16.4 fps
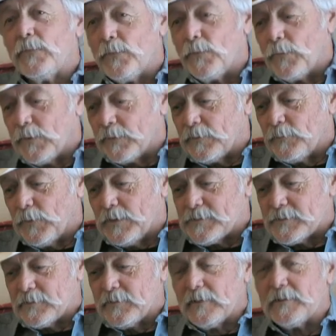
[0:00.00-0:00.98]
what
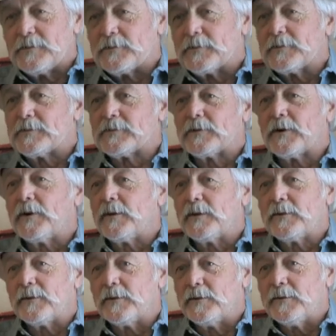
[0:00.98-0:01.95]
Western literature is
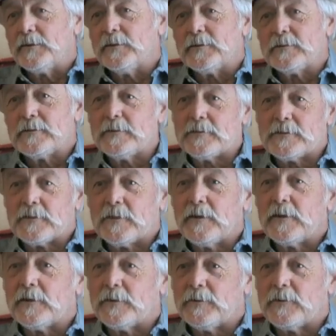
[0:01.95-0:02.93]
starting to do is it's
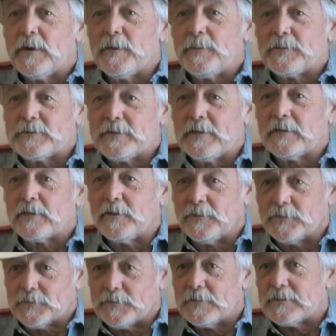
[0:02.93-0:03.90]
starting to represent
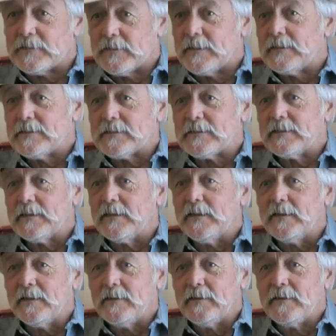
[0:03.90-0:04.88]
culture as it is
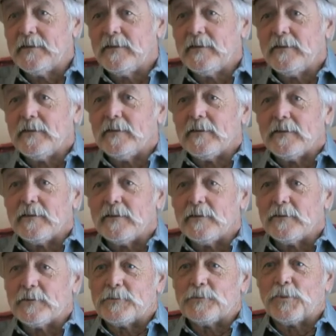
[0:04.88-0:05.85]
today. You
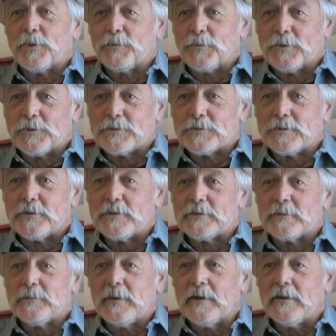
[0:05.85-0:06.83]
know, there are more and more
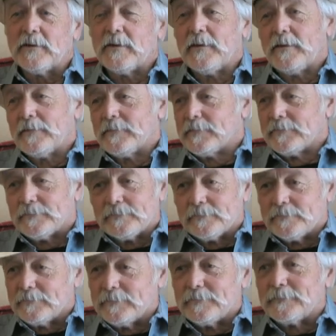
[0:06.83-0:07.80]
stories about
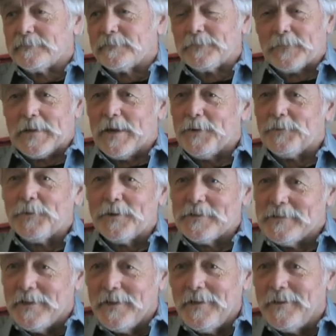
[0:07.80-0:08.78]
cowboys
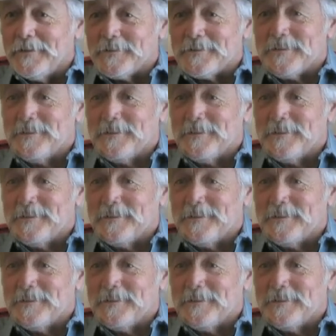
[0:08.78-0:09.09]
and aliens